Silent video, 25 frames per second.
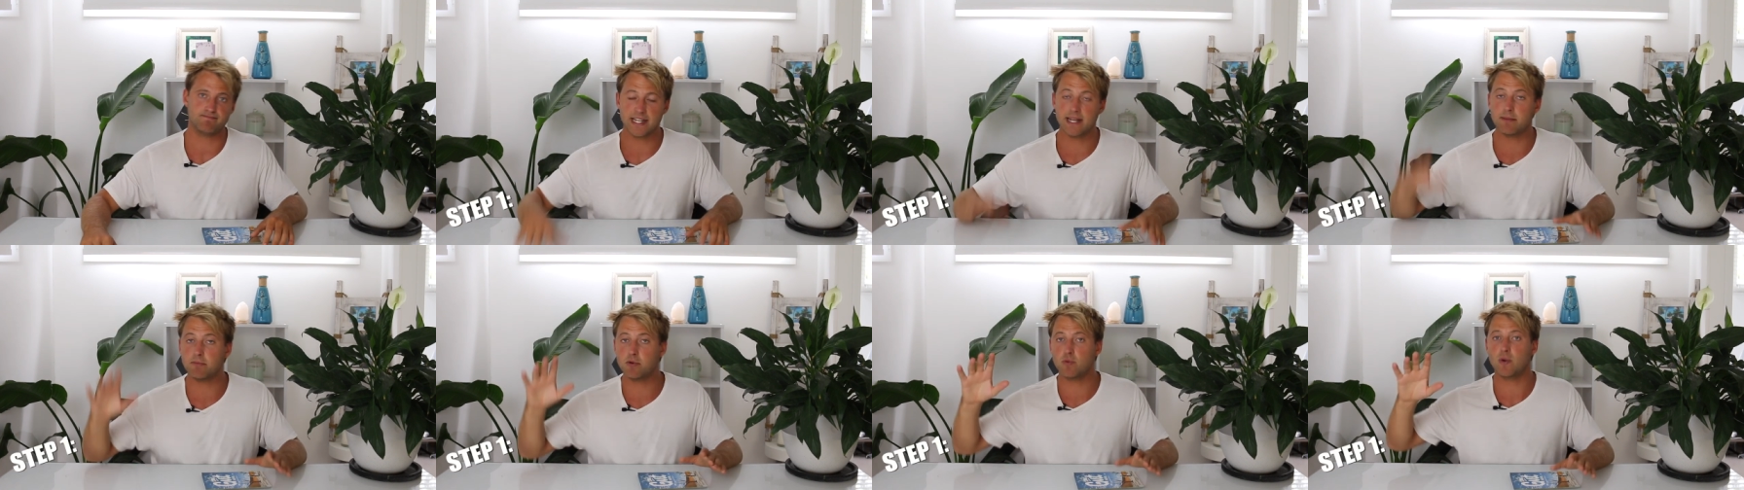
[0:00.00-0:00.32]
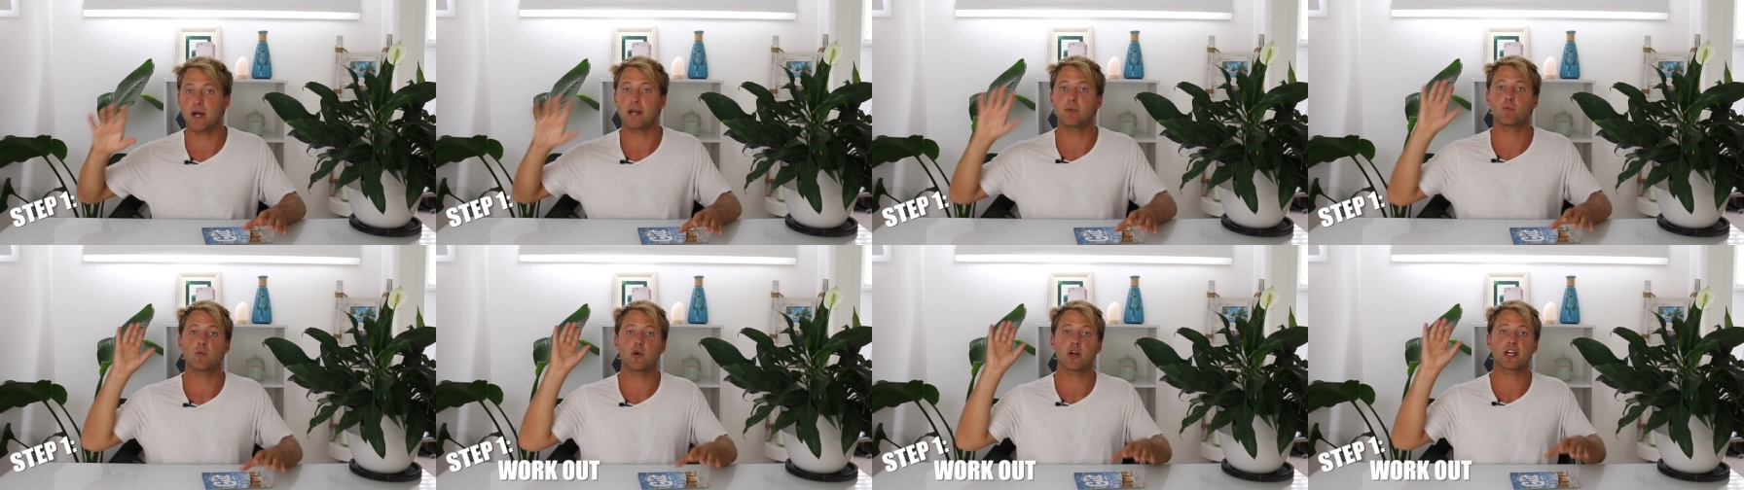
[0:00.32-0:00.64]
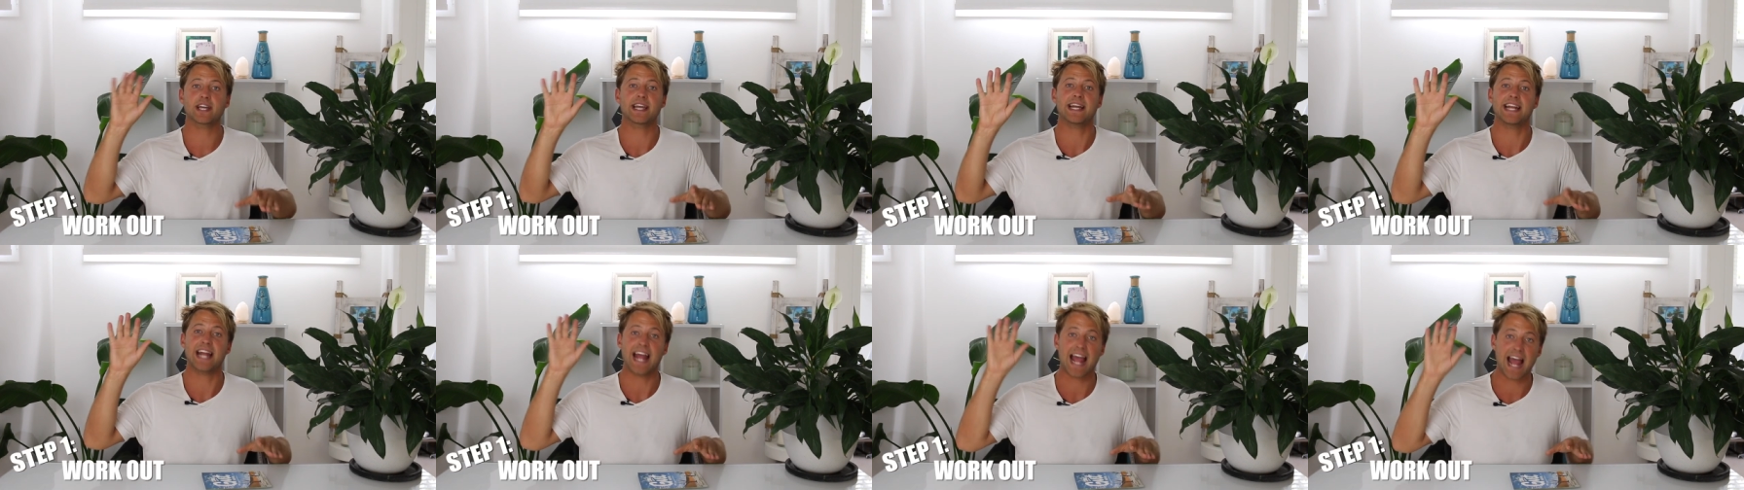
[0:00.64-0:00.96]
Number one,
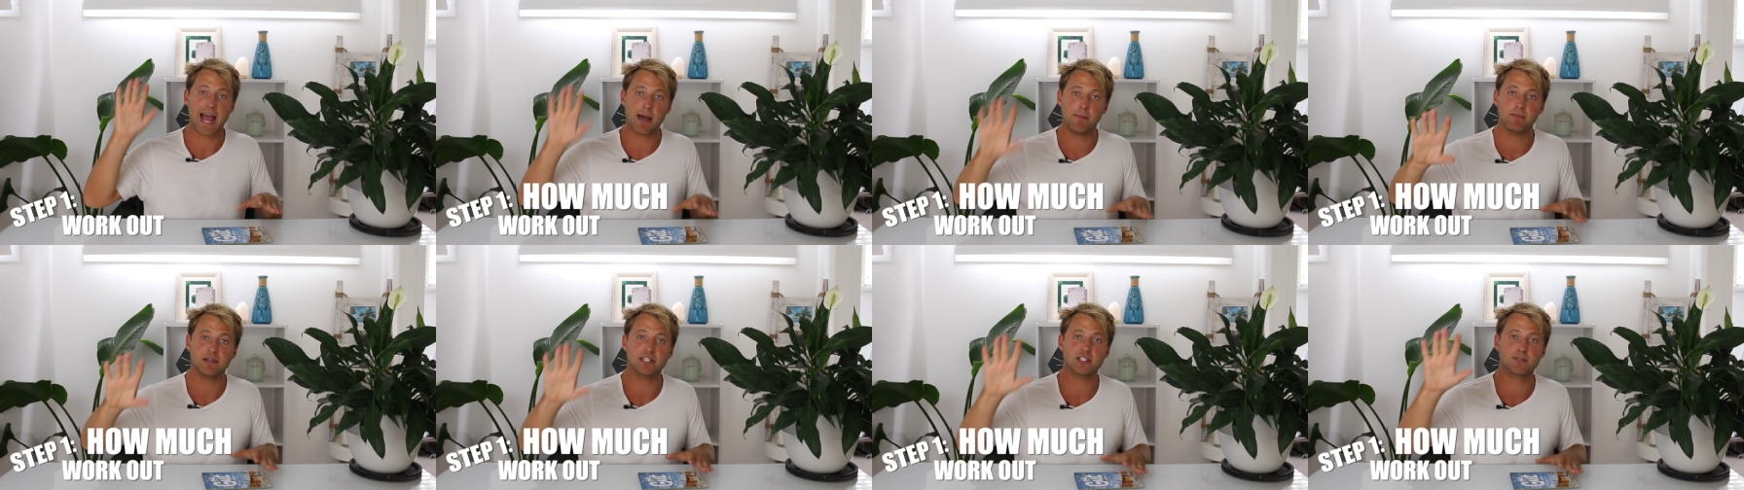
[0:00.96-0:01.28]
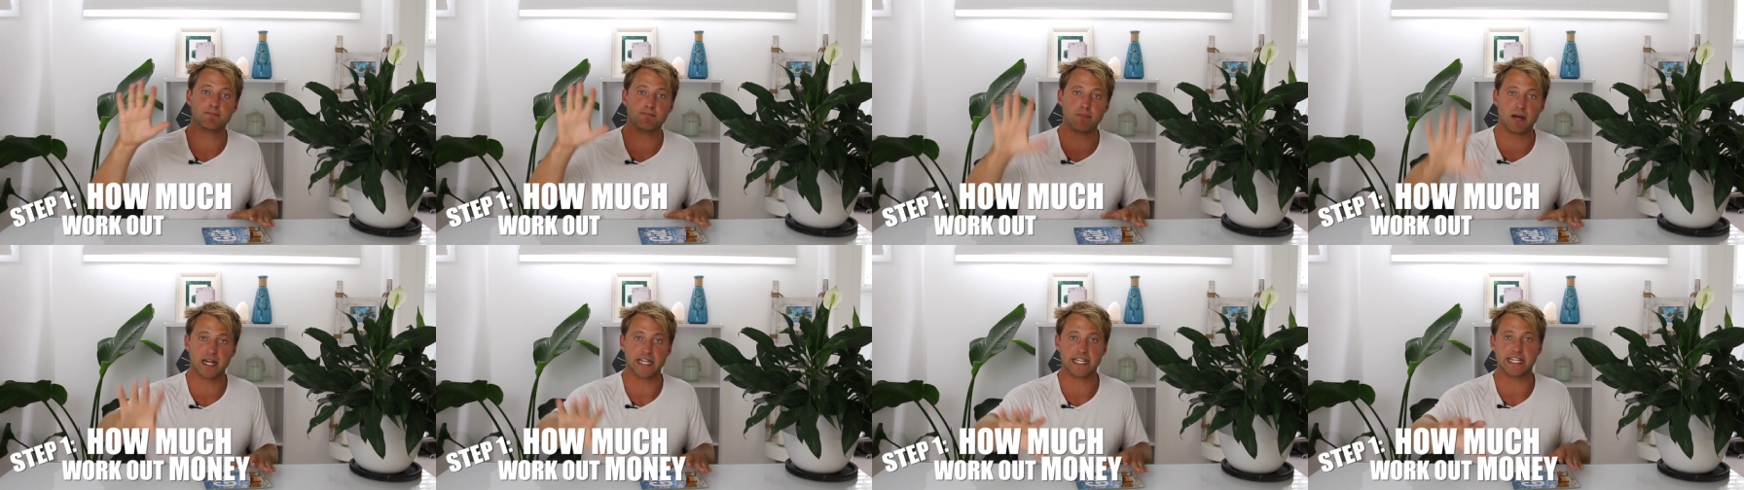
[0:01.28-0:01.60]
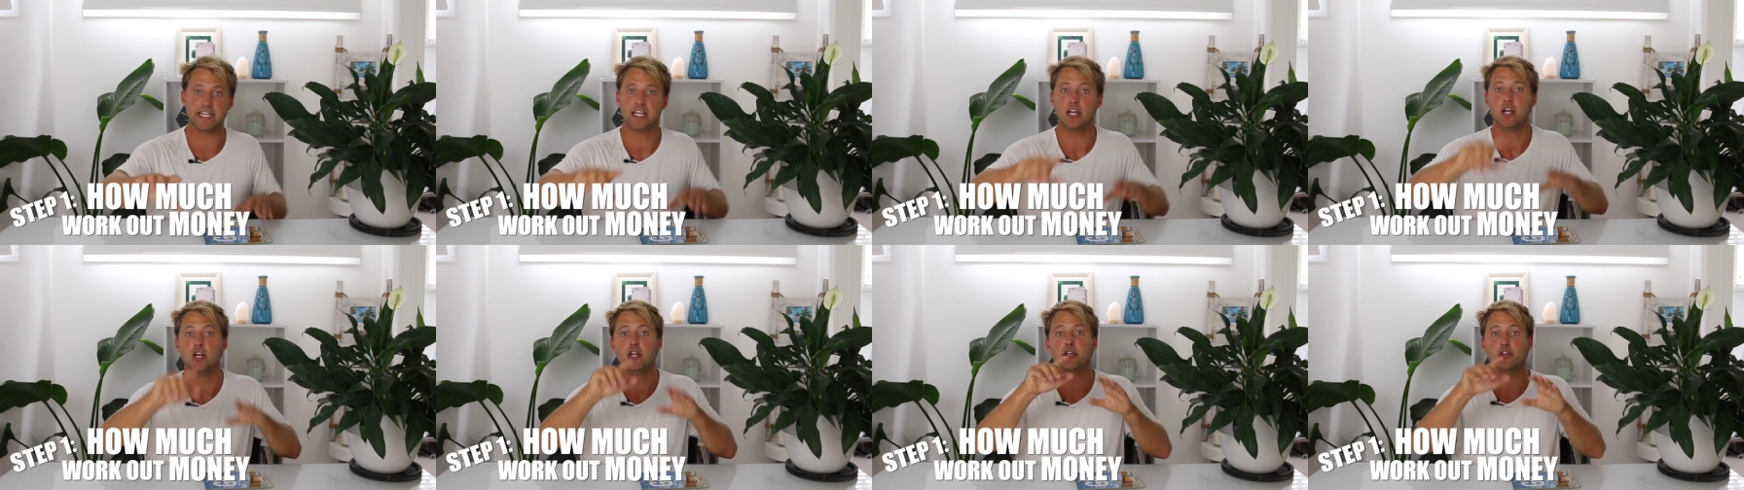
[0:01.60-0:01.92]
work out how much
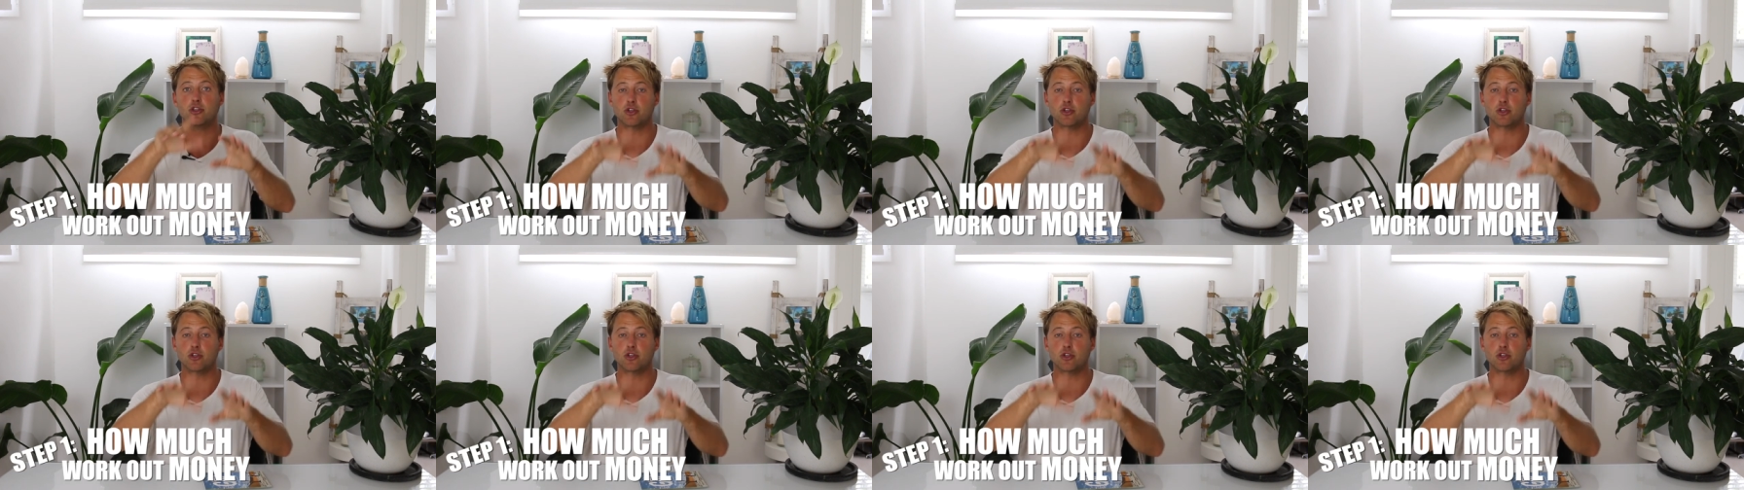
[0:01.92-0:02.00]
money